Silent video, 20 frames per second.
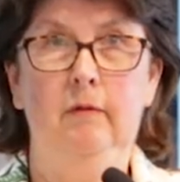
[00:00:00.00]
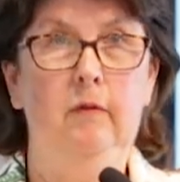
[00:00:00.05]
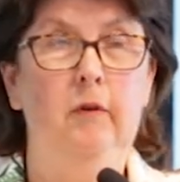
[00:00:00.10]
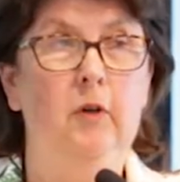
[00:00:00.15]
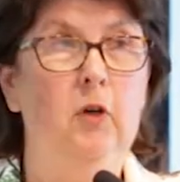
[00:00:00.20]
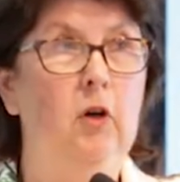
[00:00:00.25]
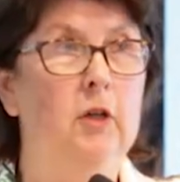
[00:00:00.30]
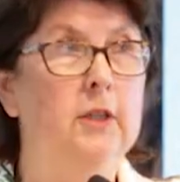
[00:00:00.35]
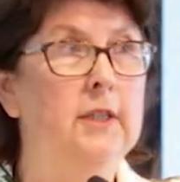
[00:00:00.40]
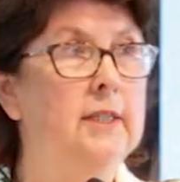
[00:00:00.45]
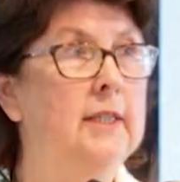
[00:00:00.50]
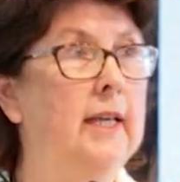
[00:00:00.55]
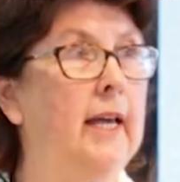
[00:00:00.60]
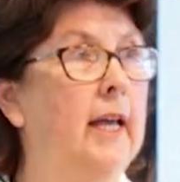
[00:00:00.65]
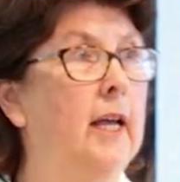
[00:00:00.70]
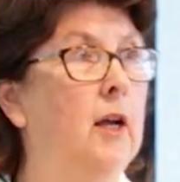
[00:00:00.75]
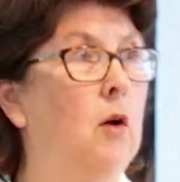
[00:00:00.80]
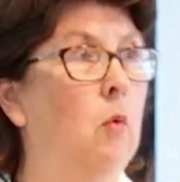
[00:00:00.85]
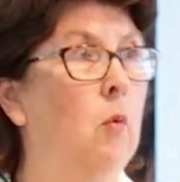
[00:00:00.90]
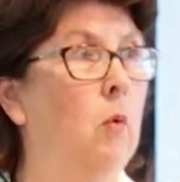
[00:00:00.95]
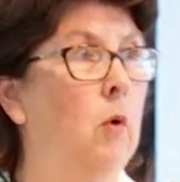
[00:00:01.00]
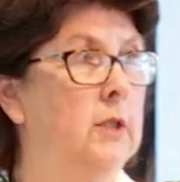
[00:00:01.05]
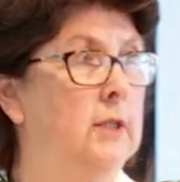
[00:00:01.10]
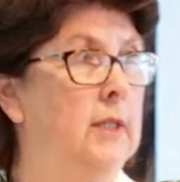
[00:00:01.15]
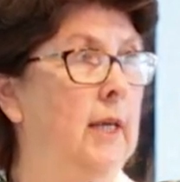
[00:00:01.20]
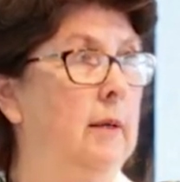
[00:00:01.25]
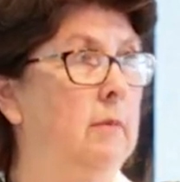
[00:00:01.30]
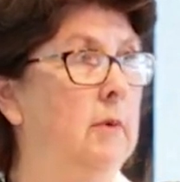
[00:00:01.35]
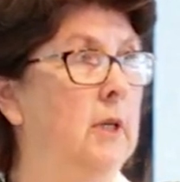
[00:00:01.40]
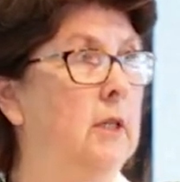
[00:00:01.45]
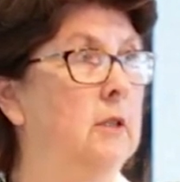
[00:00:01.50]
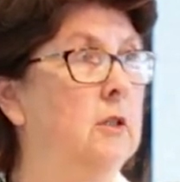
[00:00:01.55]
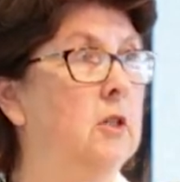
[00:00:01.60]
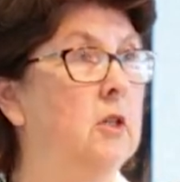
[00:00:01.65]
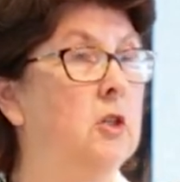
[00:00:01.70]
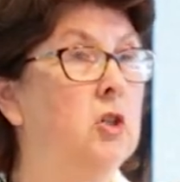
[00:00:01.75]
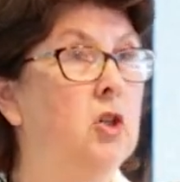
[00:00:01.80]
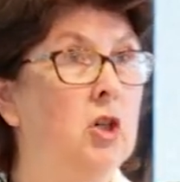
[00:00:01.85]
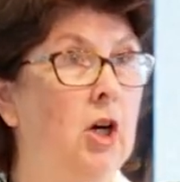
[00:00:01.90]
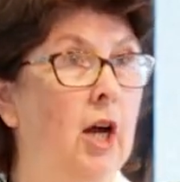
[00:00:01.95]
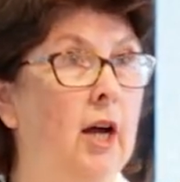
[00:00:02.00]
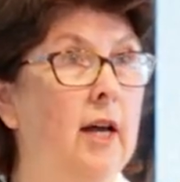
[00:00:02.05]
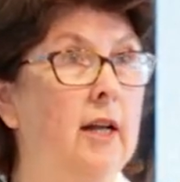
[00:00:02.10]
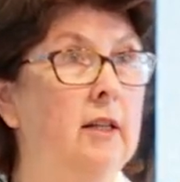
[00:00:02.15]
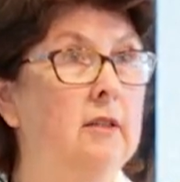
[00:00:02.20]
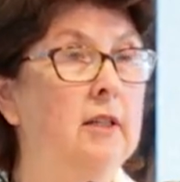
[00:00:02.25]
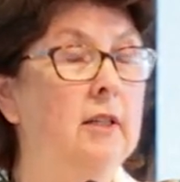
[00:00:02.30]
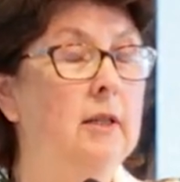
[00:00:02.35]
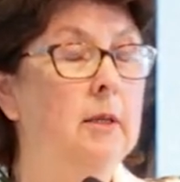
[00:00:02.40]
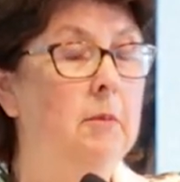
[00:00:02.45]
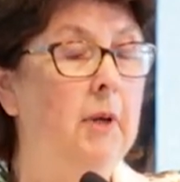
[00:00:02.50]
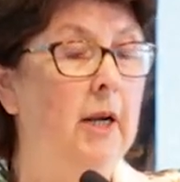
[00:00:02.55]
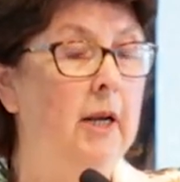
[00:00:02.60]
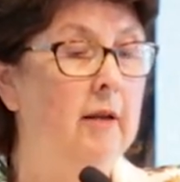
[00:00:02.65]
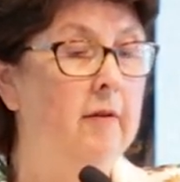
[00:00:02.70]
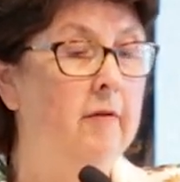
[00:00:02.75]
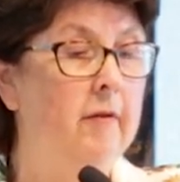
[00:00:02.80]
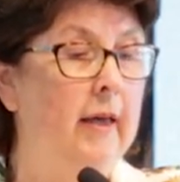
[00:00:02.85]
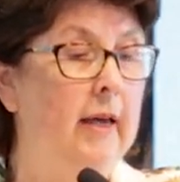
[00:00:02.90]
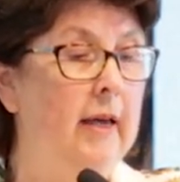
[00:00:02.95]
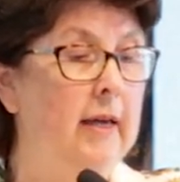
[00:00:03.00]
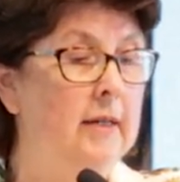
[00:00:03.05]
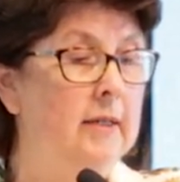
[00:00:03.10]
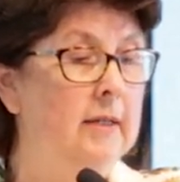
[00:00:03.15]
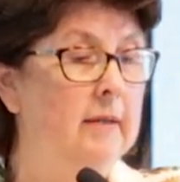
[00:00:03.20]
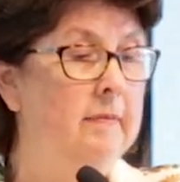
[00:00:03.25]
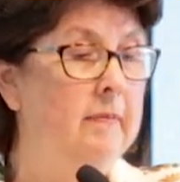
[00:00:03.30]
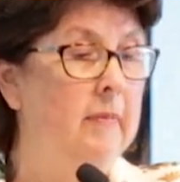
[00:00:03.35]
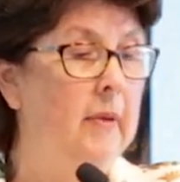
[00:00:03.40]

For God's sake, what's happening to the child in the middle of that?